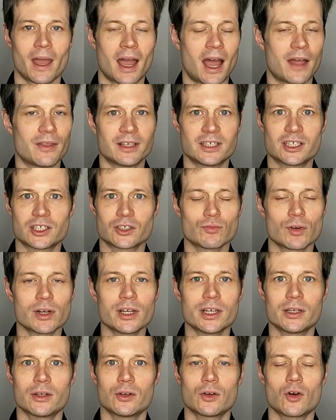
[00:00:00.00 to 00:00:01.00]
And this is a
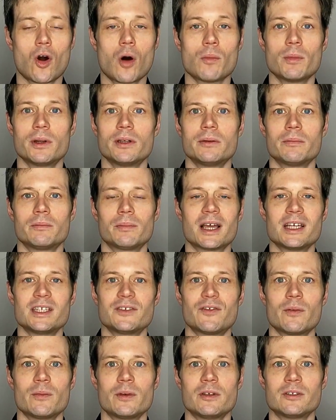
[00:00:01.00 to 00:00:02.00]
really common
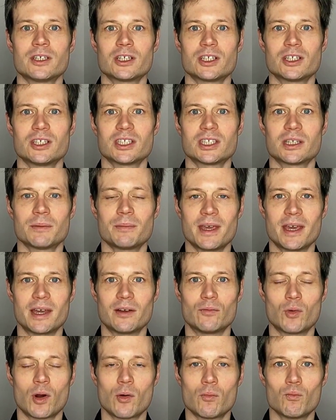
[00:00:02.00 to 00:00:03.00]
place for musicians to be
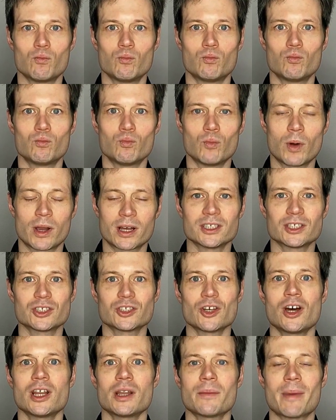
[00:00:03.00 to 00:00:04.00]
in. We're
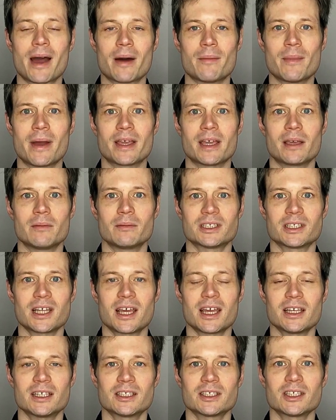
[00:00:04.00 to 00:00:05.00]
concerned about making
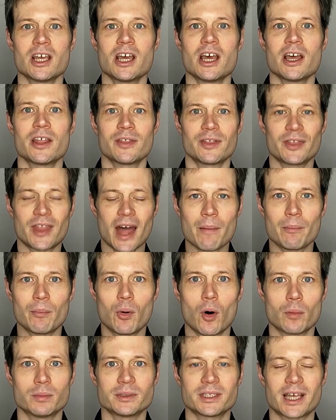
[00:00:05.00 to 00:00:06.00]
mistakes. That
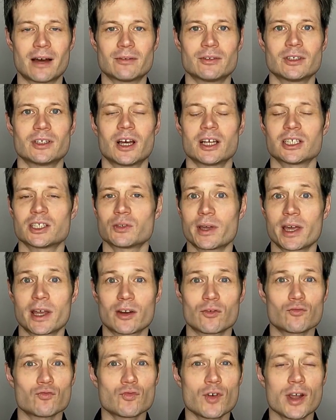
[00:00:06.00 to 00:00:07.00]
pops out at us and we get
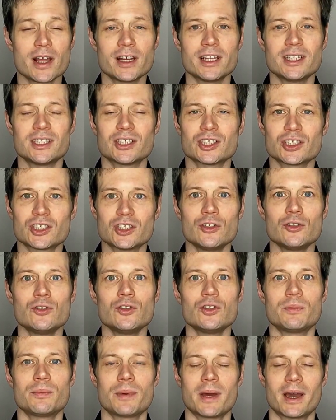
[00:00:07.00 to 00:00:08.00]
a really
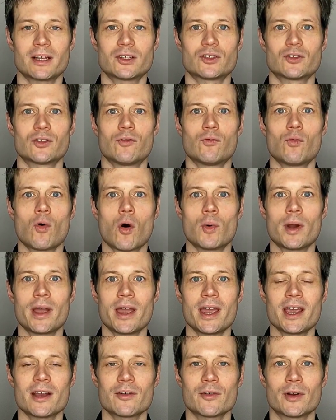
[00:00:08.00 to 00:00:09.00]
skewed picture of what we're
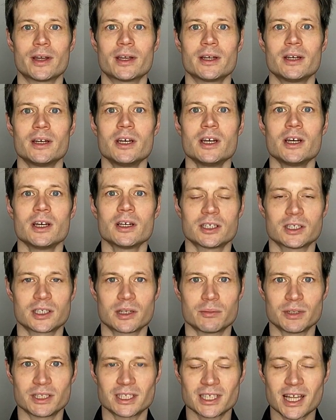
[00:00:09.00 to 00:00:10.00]
hearing, because
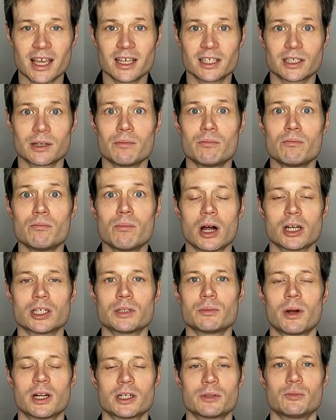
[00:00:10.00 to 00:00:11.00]
the mistakes are
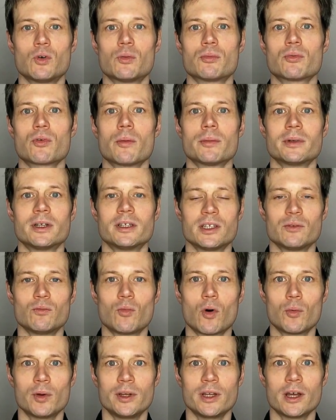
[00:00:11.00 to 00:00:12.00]
much, much more prominent in
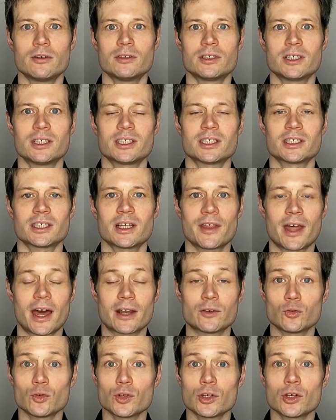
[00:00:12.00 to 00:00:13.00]
what we notice
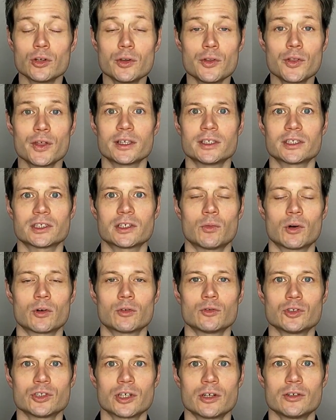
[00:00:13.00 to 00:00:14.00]
than all the good things that
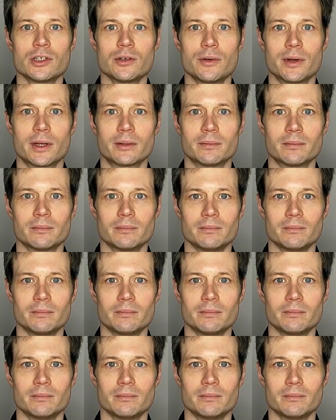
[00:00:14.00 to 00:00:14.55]
we're also doing.